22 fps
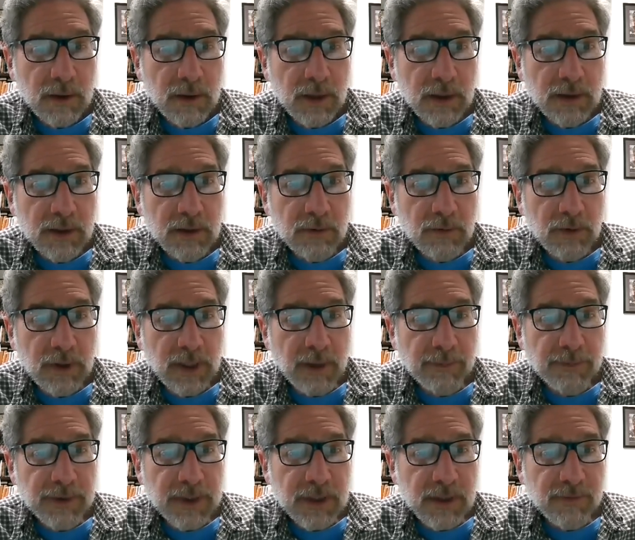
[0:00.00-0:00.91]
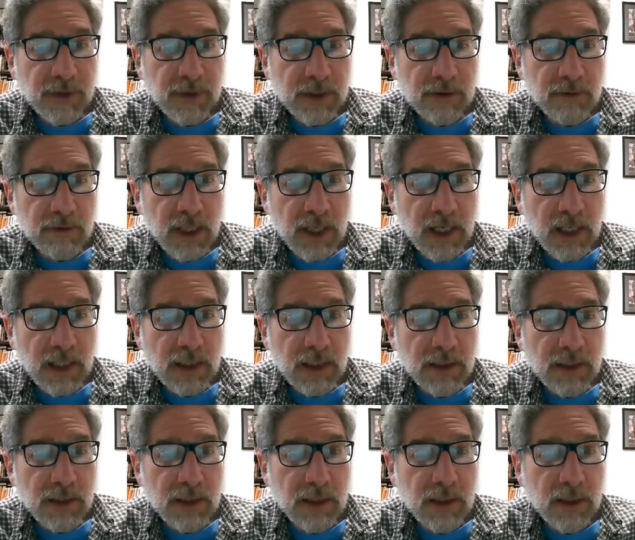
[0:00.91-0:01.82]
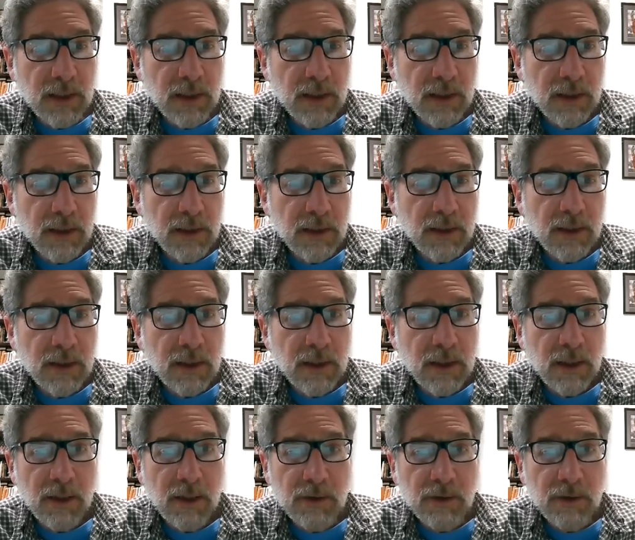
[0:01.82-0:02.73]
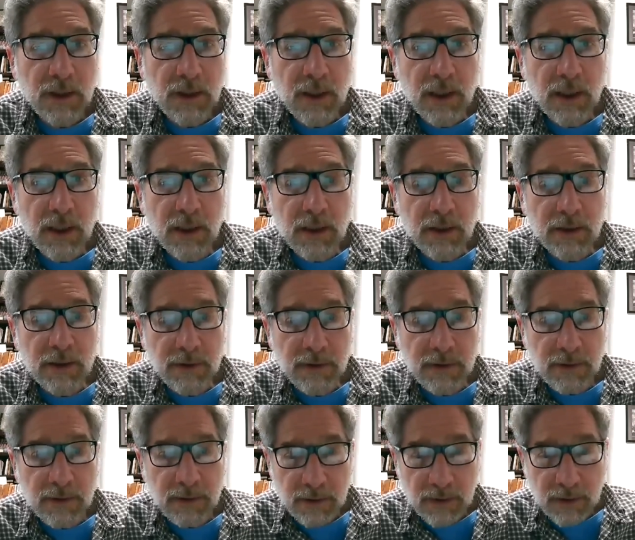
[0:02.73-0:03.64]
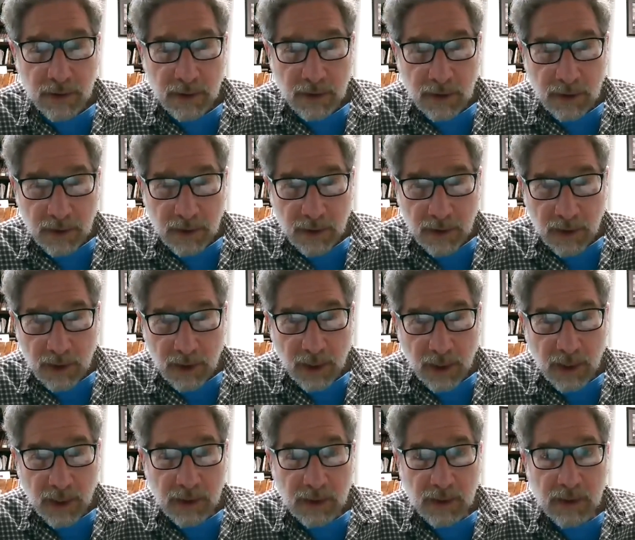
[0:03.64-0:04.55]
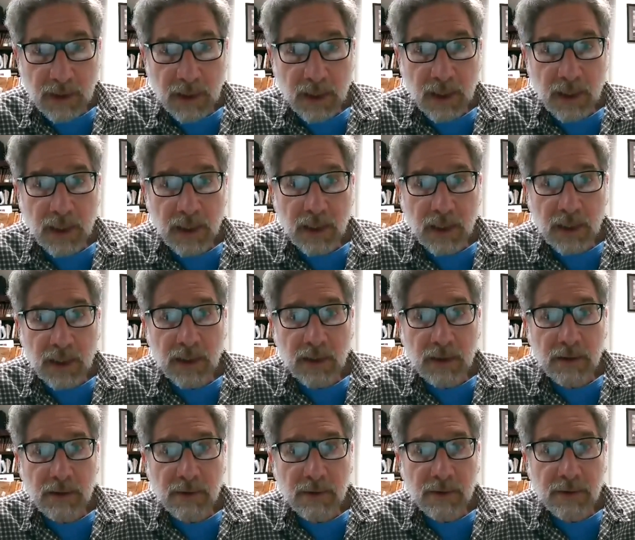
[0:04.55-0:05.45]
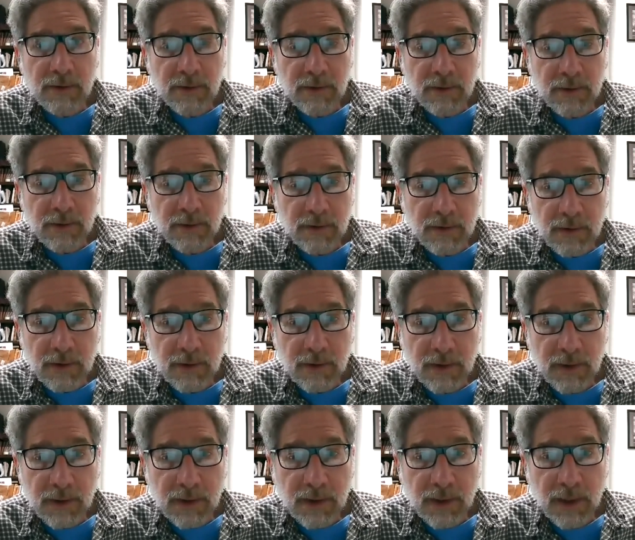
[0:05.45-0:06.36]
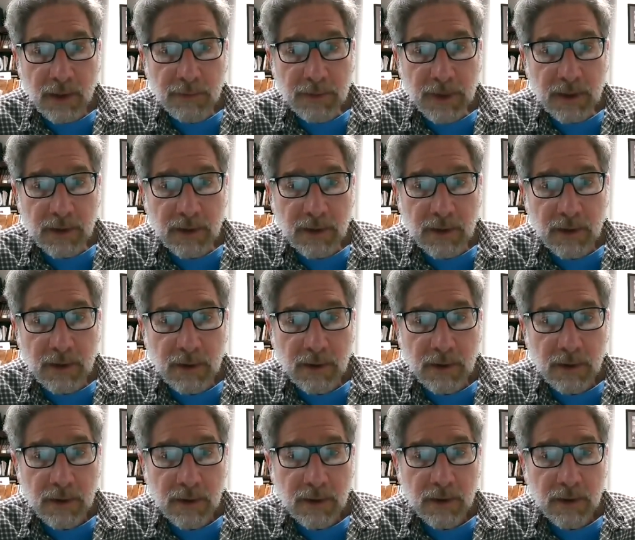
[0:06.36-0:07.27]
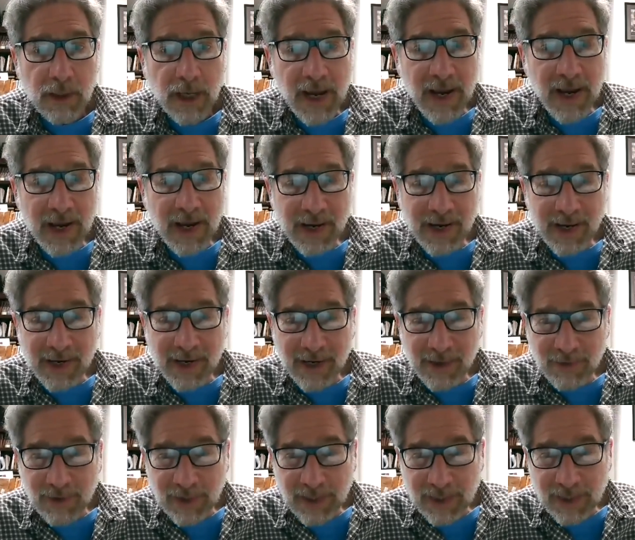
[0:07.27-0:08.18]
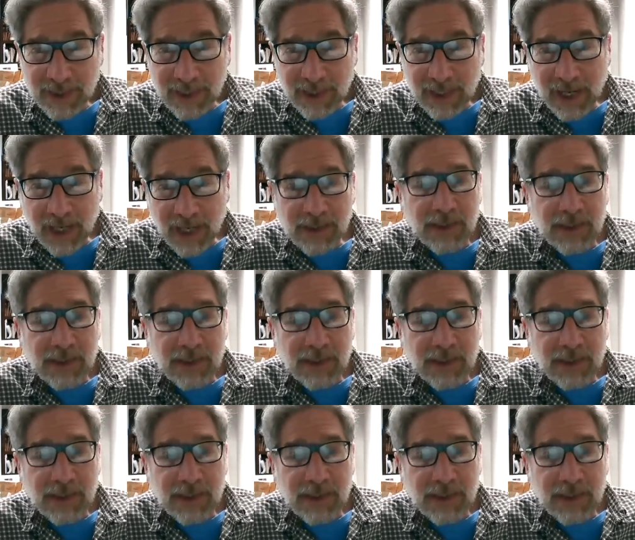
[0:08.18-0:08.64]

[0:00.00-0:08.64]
Let's see what happens if I do that. Okay. And then, come on. Hey, what do you think of